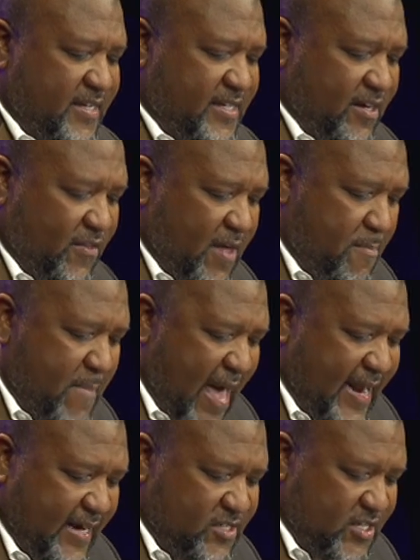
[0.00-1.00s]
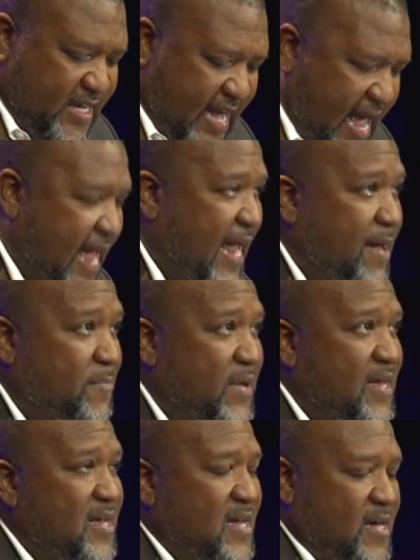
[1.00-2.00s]
until the medics came,
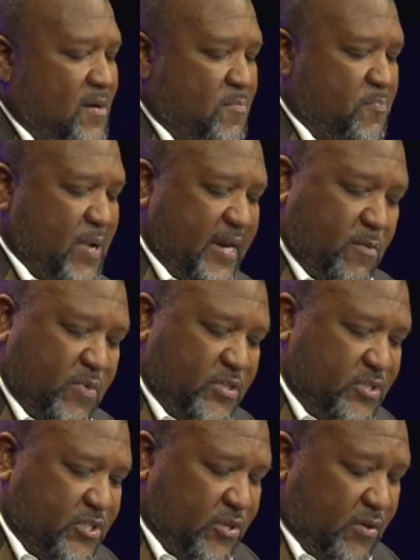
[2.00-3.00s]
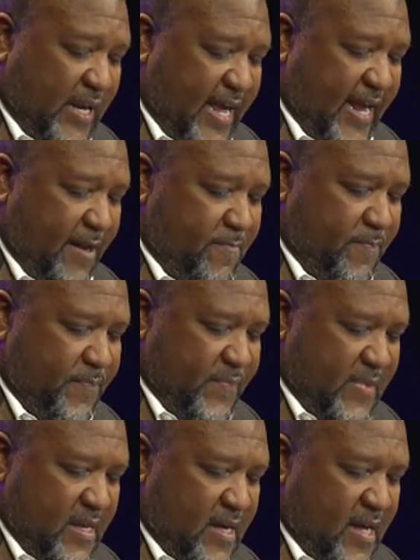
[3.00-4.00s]
but it was too late.
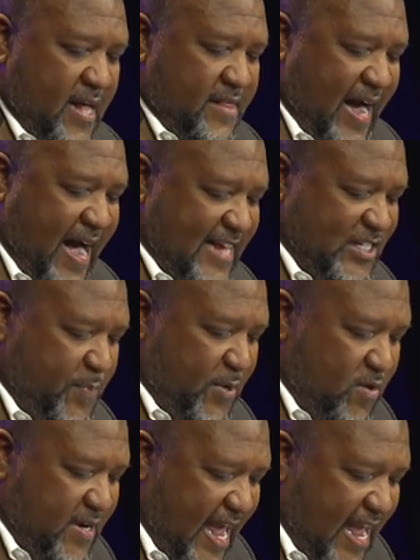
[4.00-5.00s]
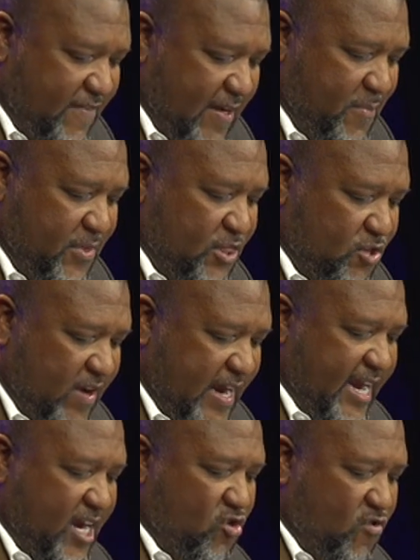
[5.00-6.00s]
The hospital gave him
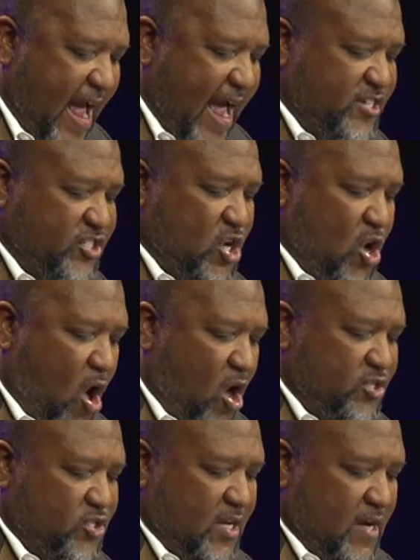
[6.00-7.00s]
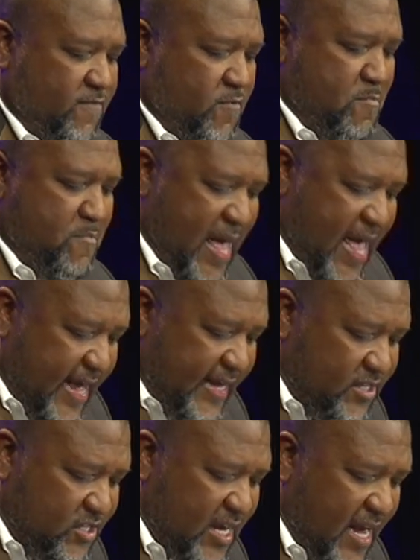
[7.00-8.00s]
3 crash carts of
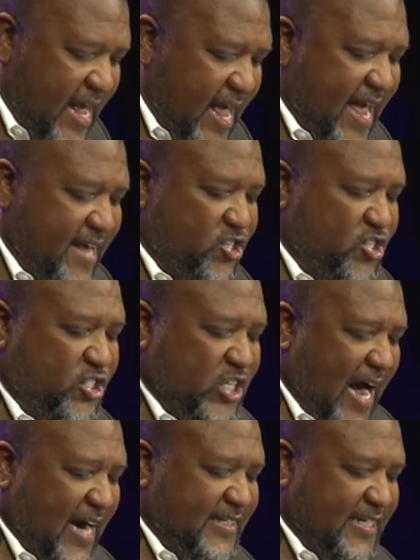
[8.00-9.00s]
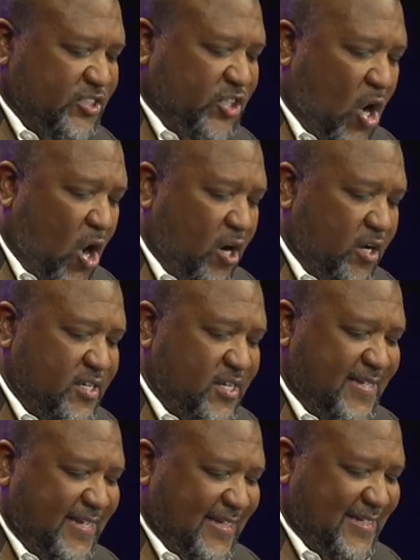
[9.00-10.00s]
meds and shocked his heart
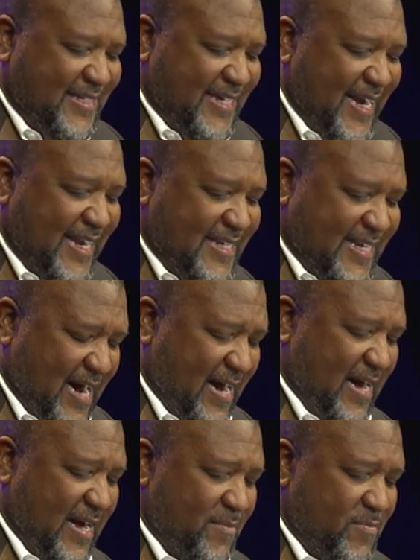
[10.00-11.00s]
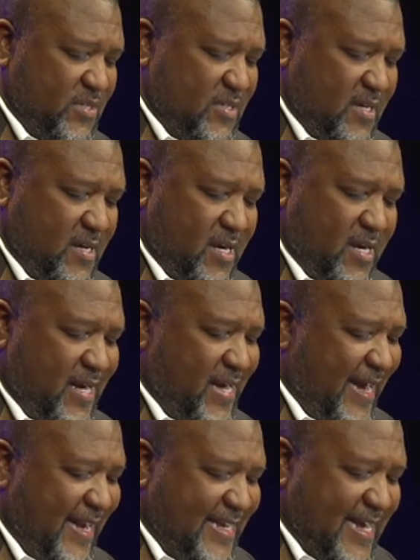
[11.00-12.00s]
16 times.
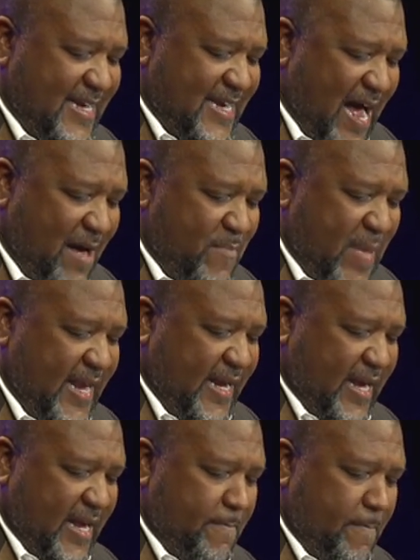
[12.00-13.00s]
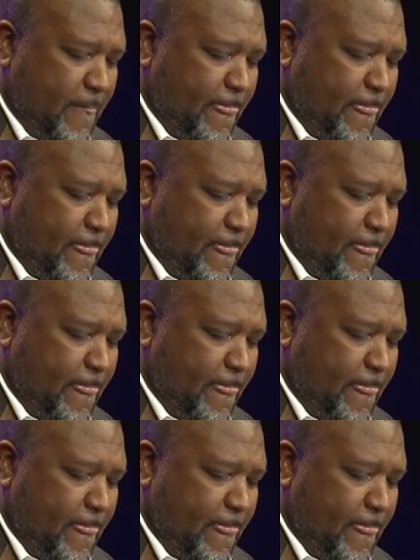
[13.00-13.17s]
He did not make it.